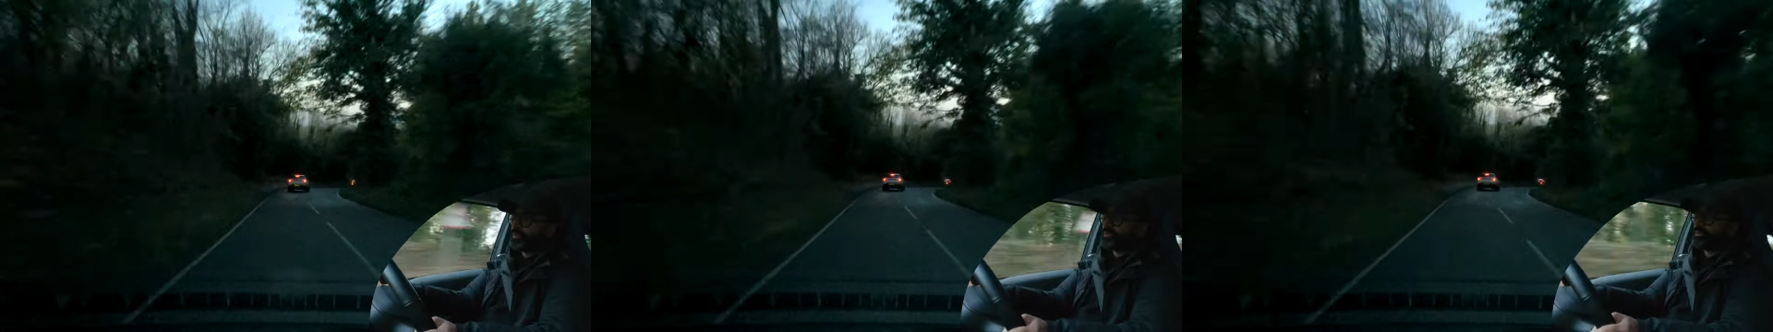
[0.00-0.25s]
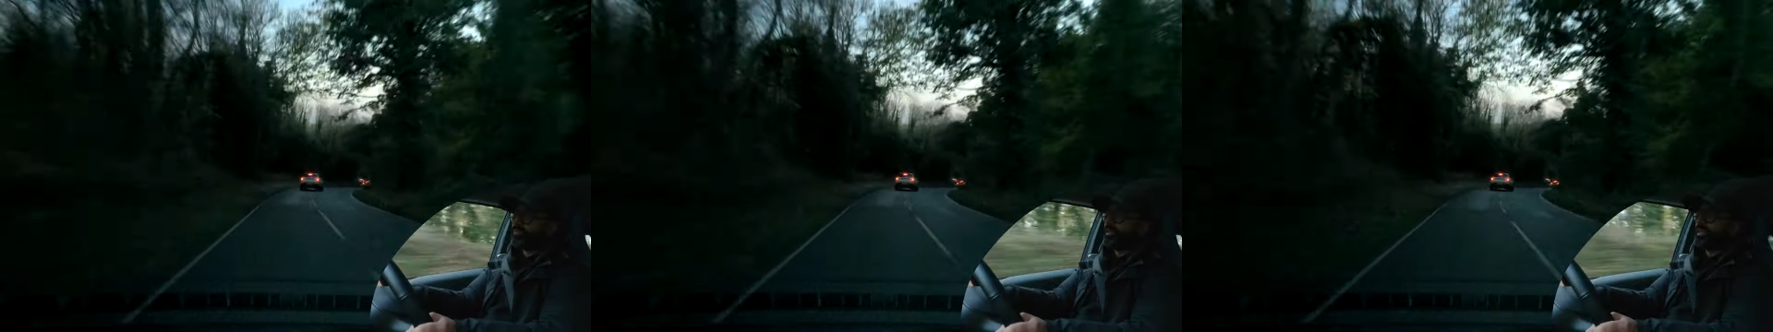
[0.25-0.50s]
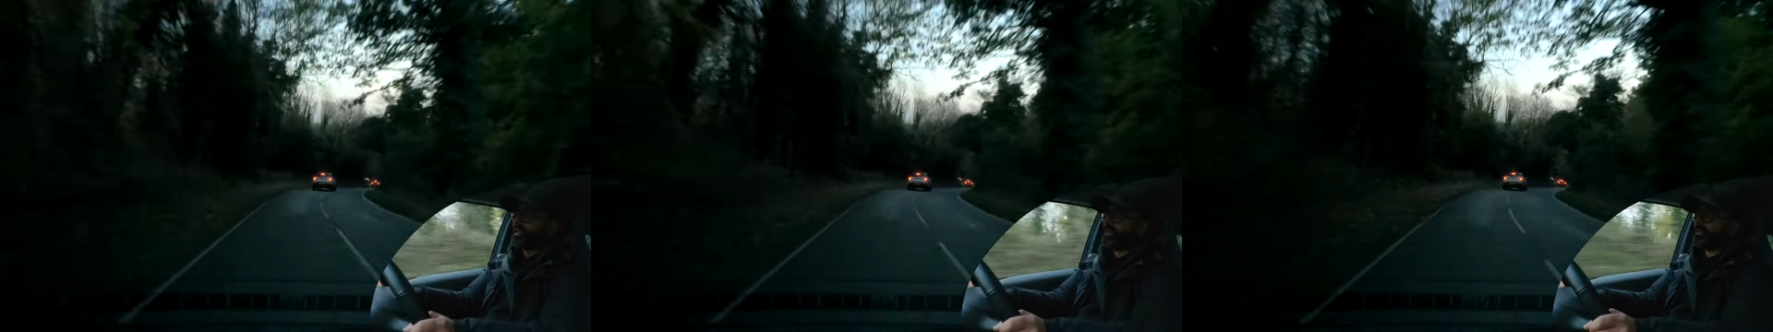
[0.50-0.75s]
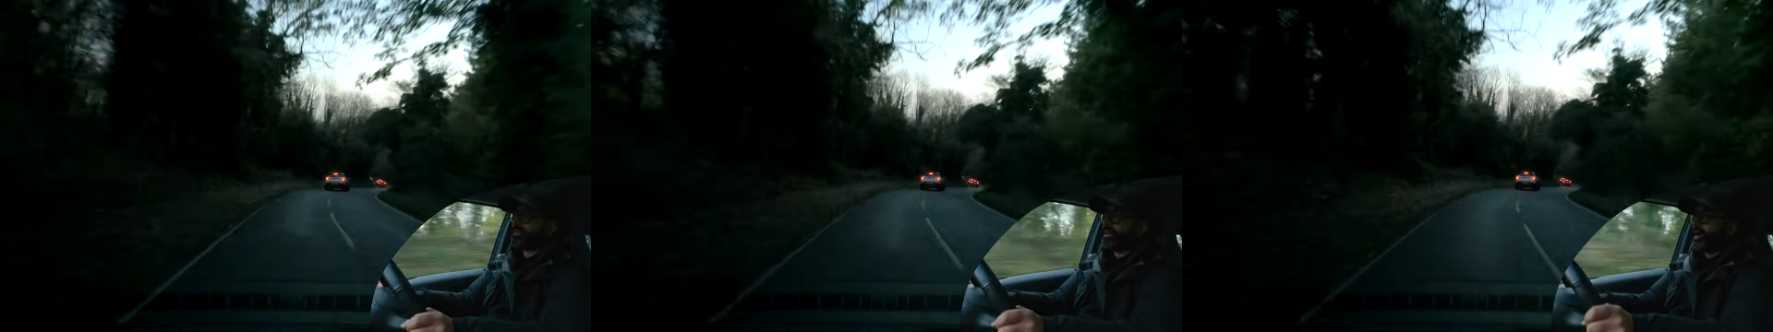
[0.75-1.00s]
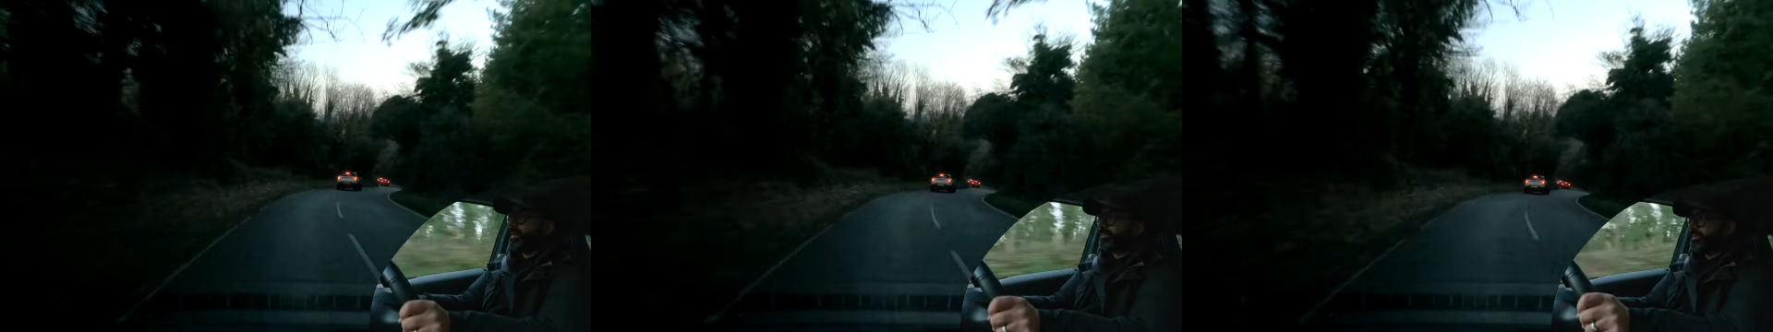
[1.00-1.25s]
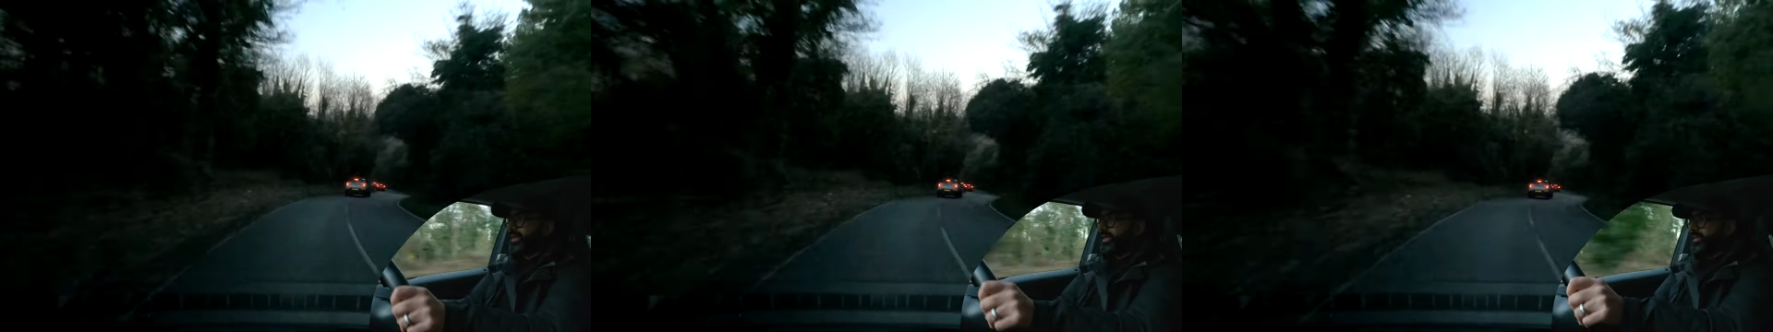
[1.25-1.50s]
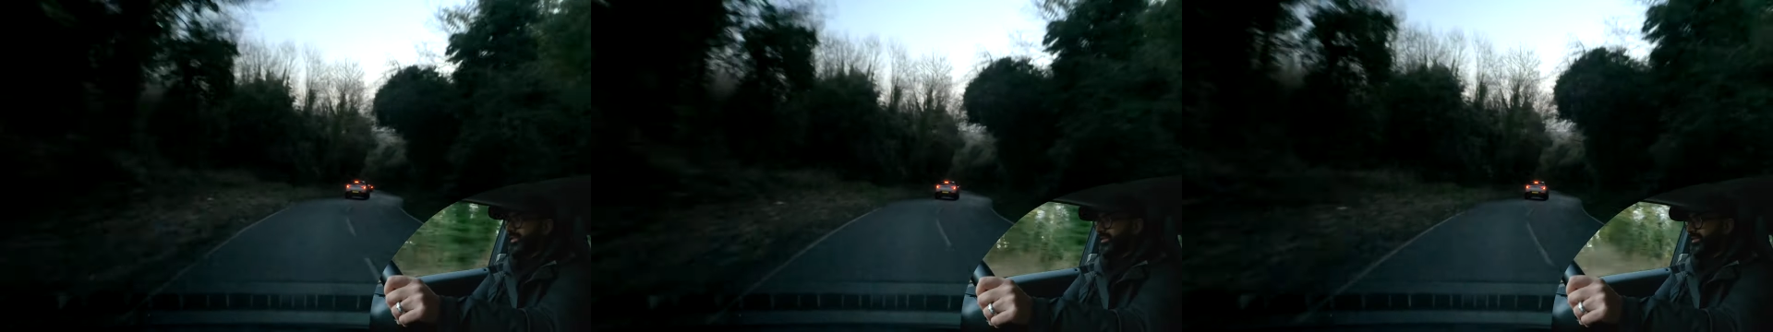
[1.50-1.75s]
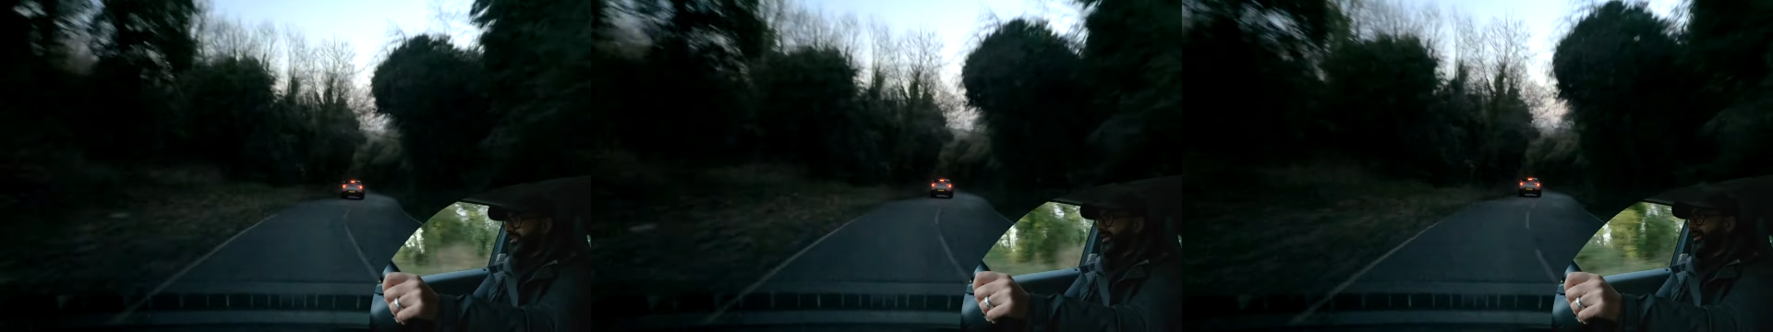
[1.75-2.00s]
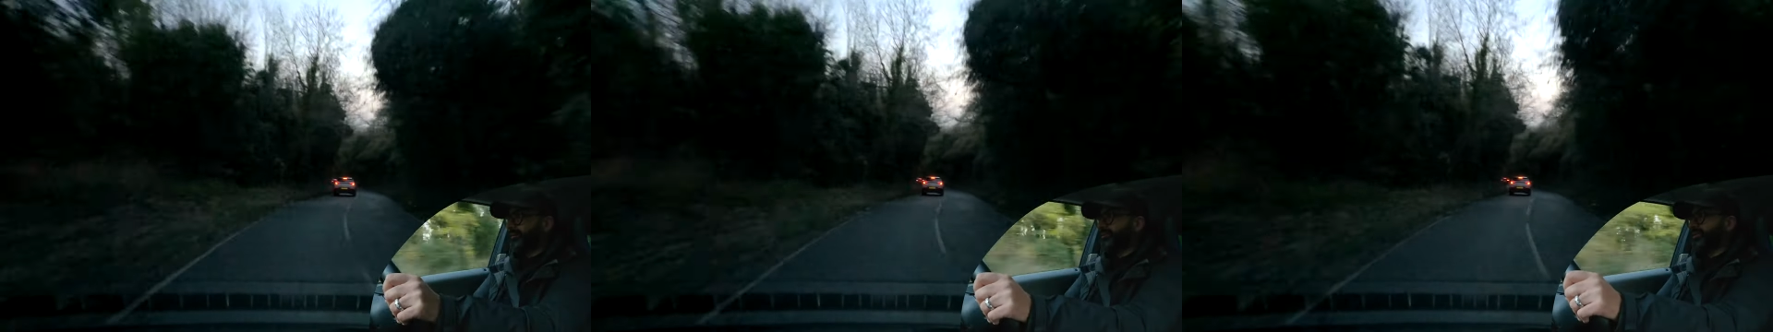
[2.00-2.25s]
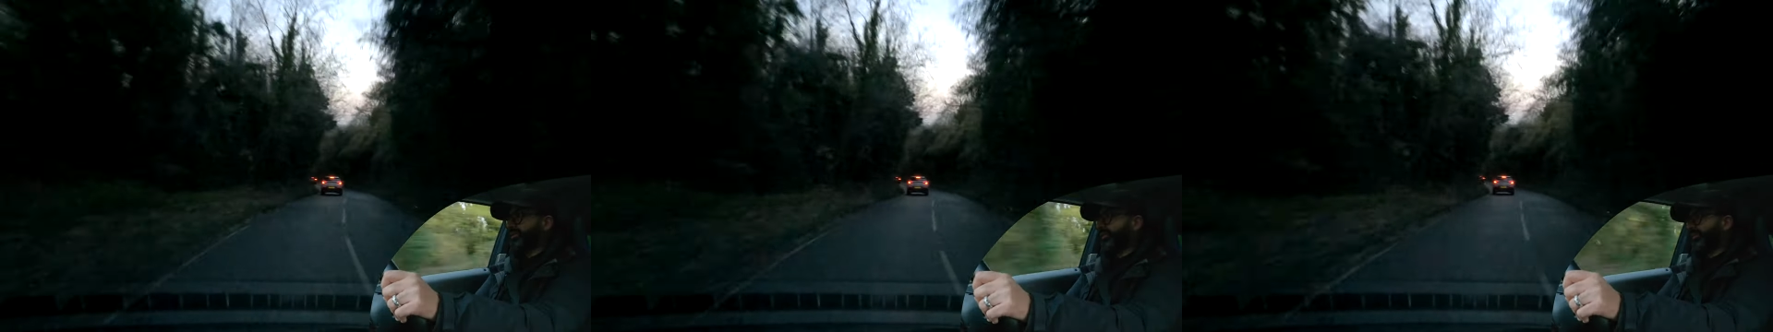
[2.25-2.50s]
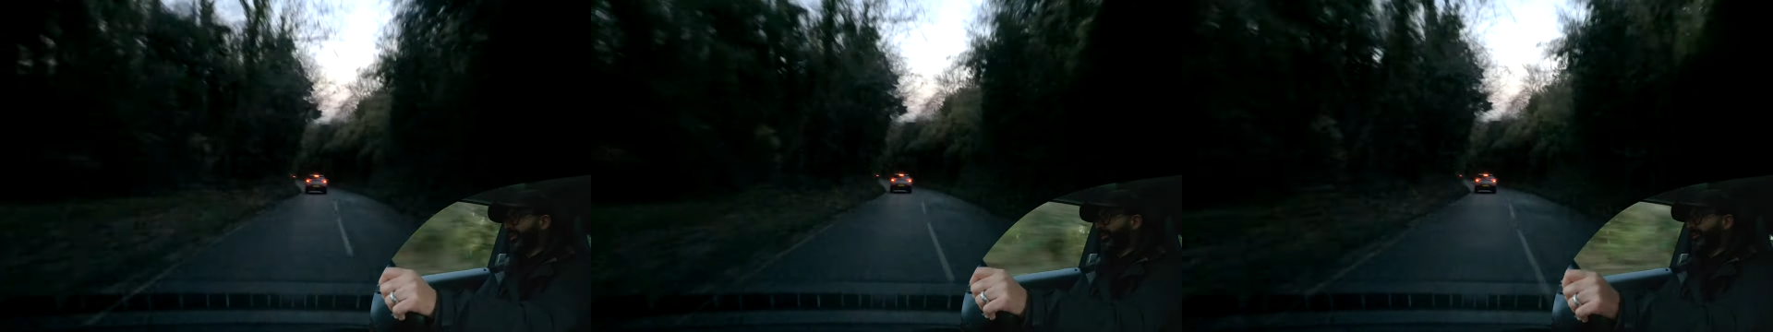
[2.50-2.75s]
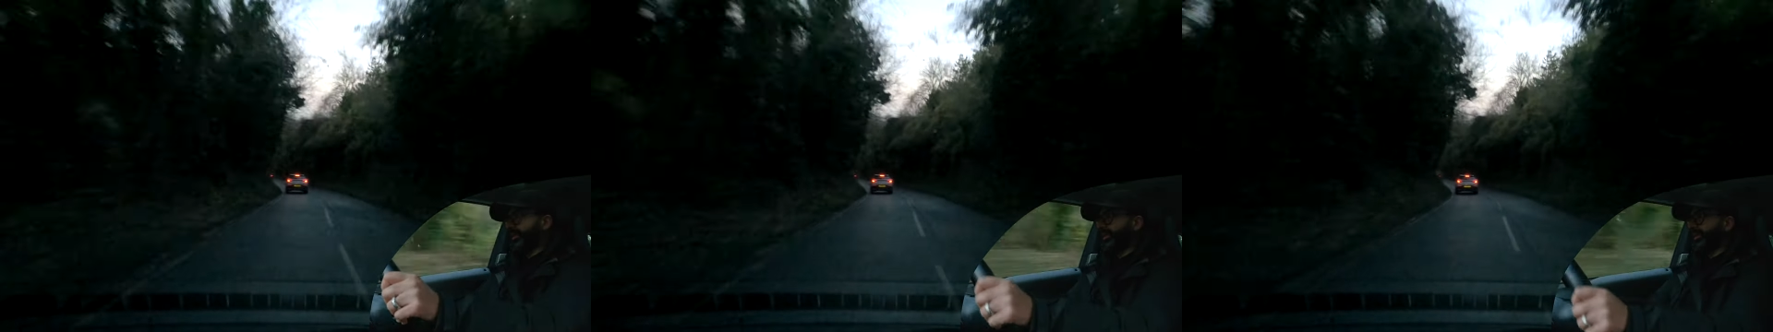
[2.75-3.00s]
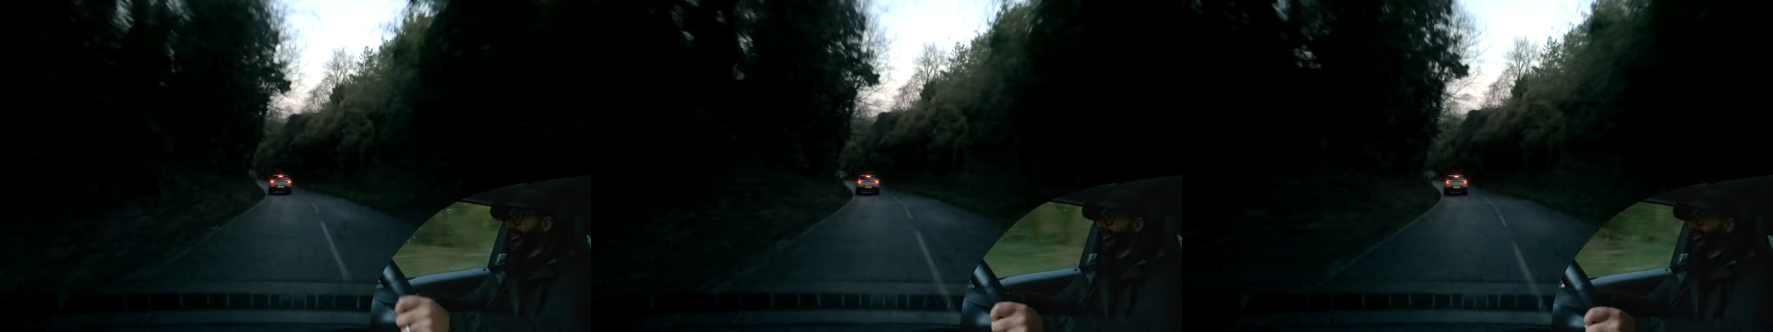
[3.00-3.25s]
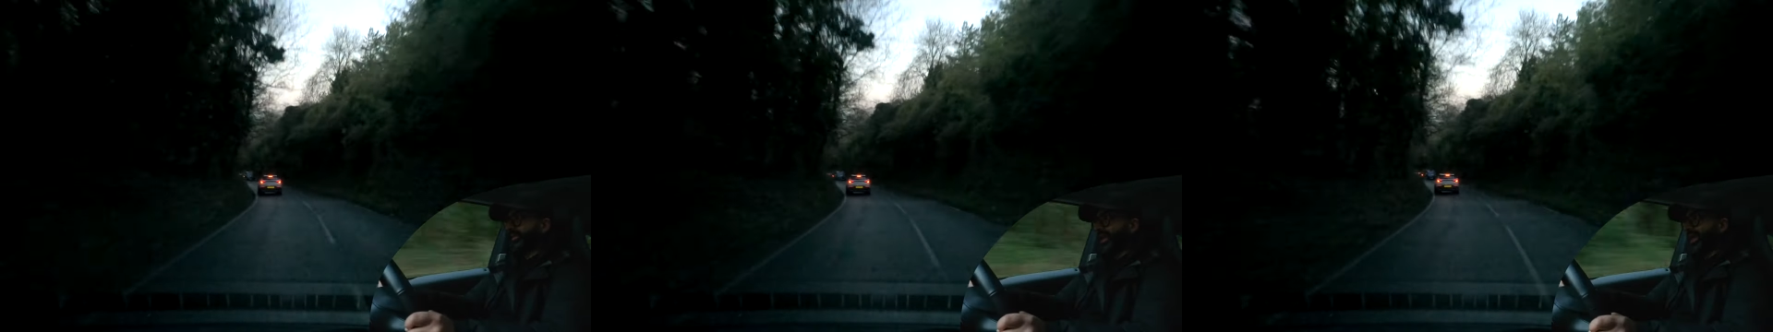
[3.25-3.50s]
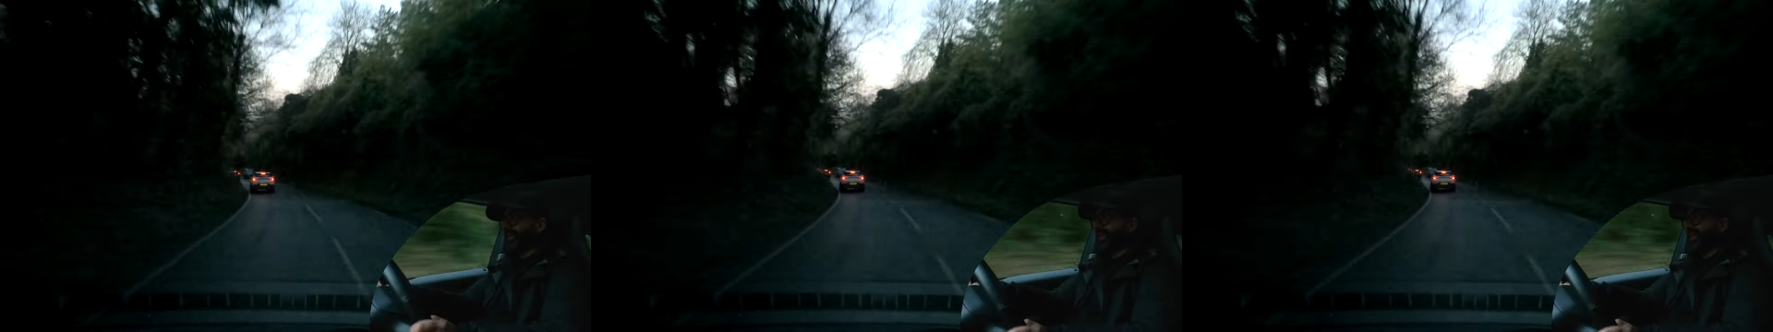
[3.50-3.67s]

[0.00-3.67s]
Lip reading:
[unreadable: no face in view]